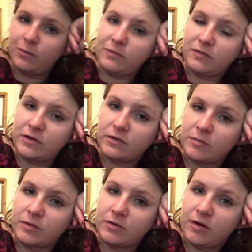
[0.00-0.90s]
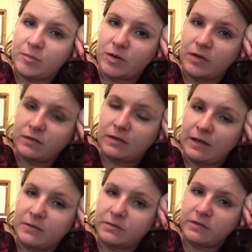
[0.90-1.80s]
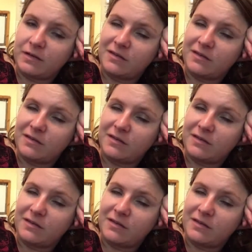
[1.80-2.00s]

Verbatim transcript: We finished up at the grandparents' house.